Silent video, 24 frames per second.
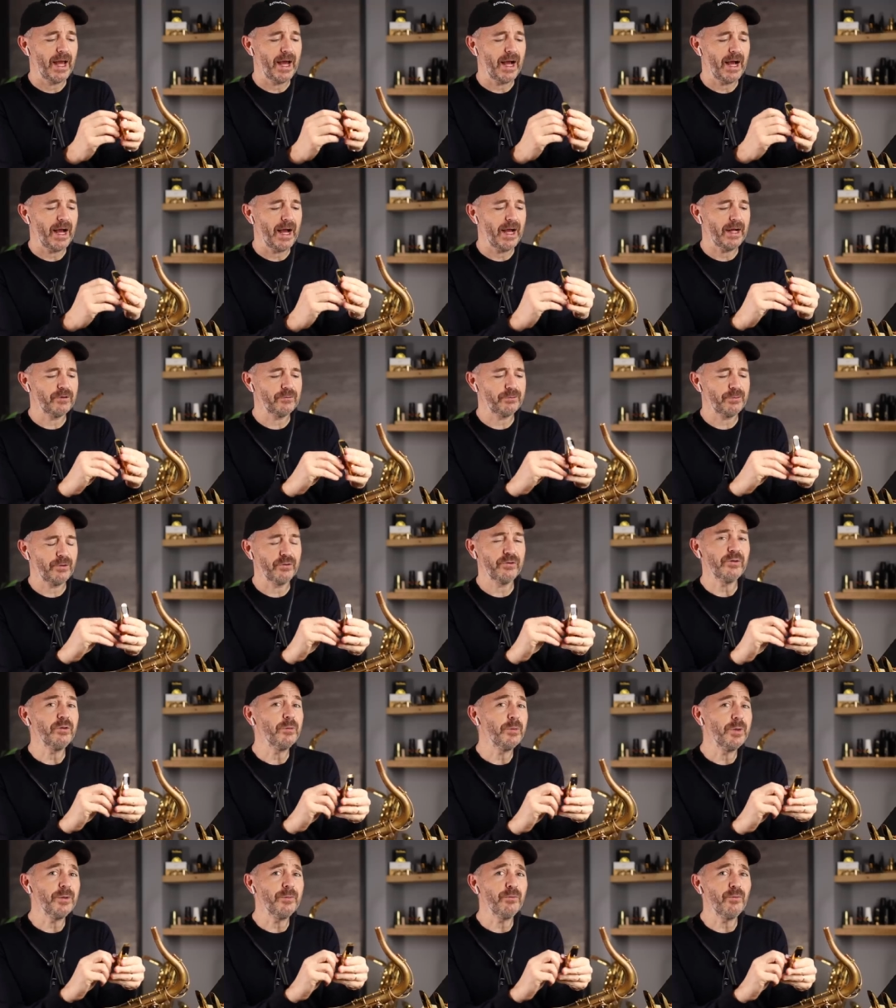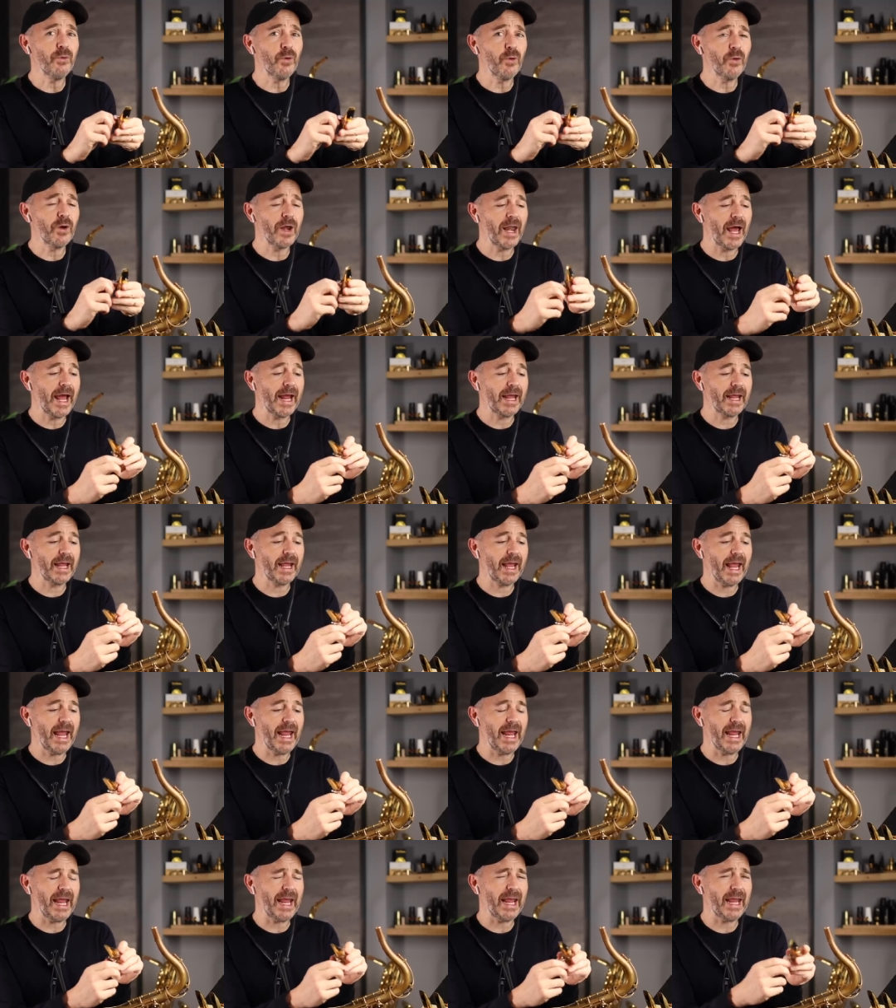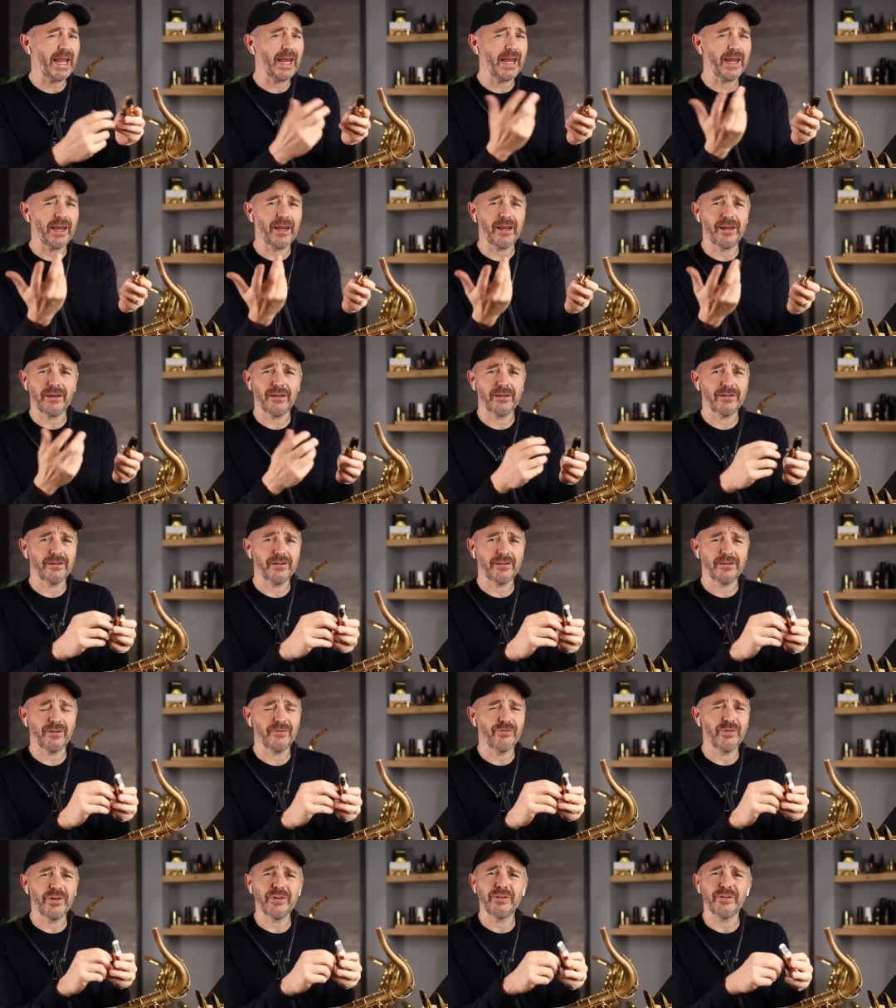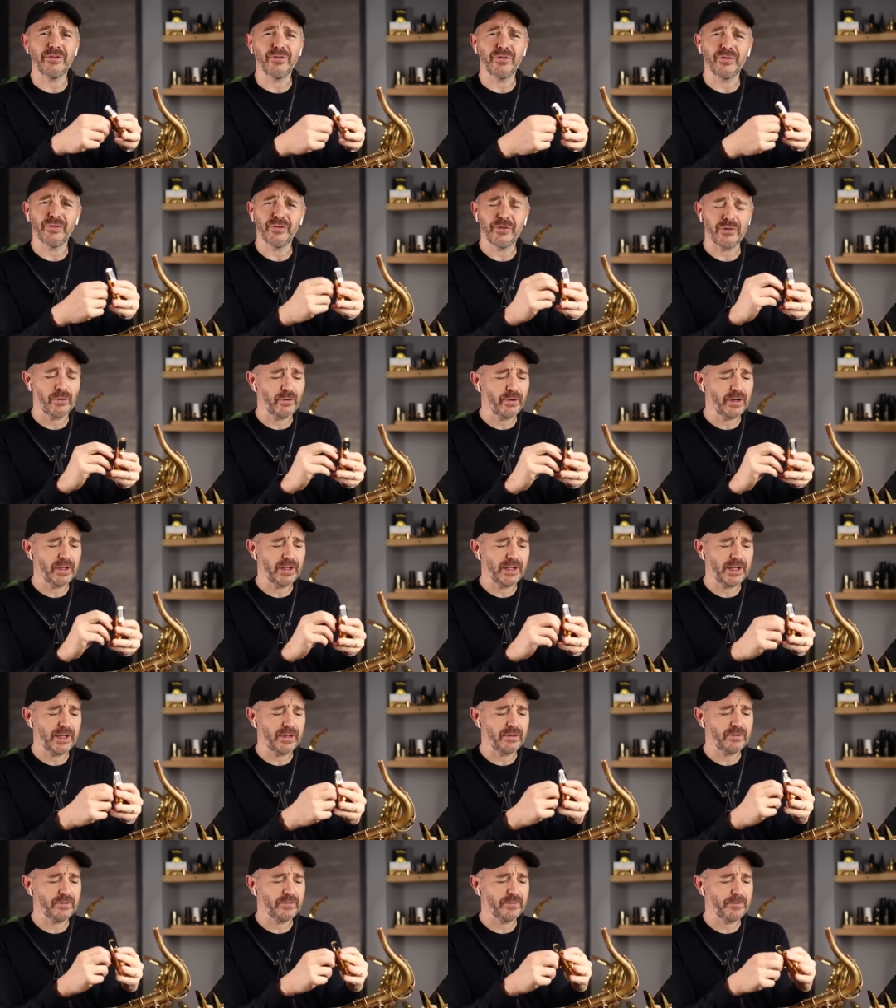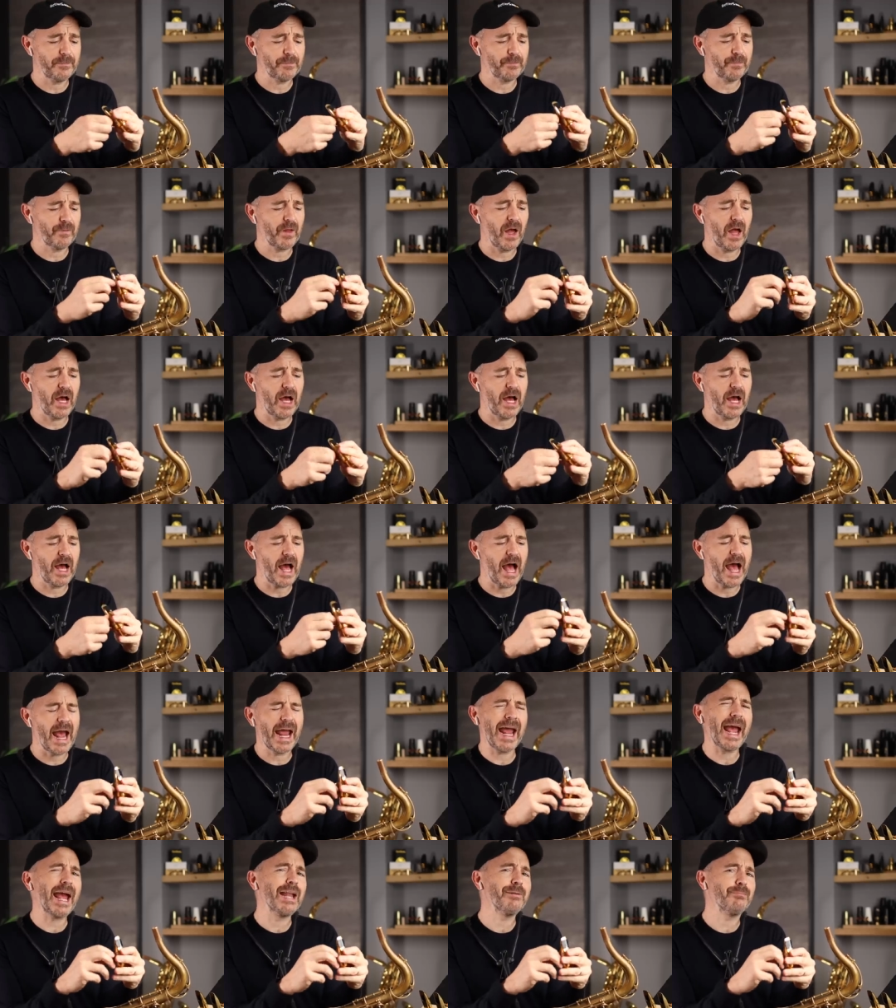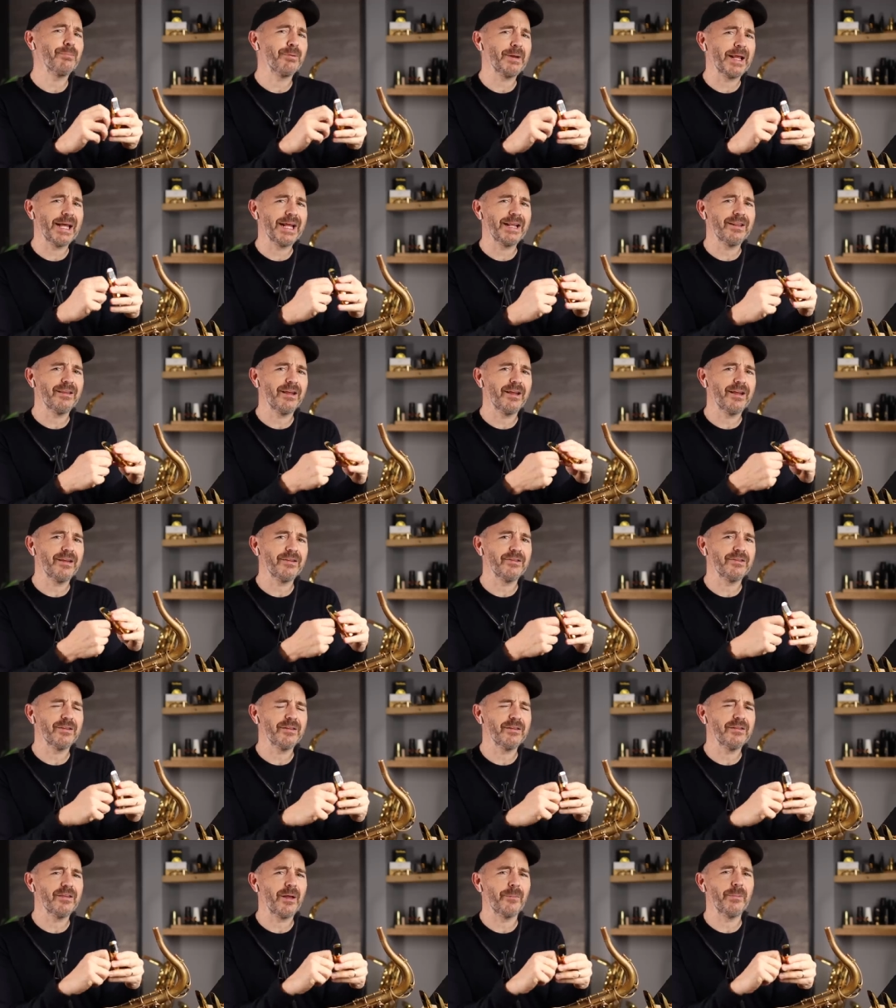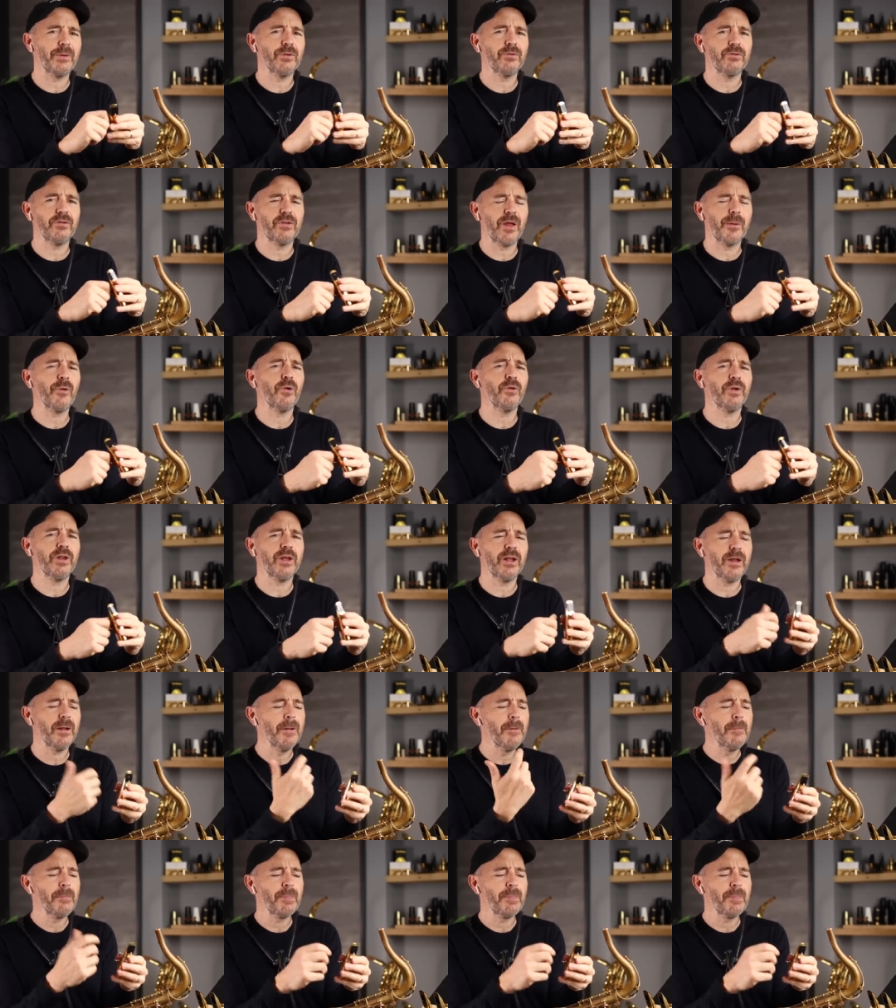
Uh, it's supposed to be more like a the vintage Florida links. Uh, I had played this and dem demoed it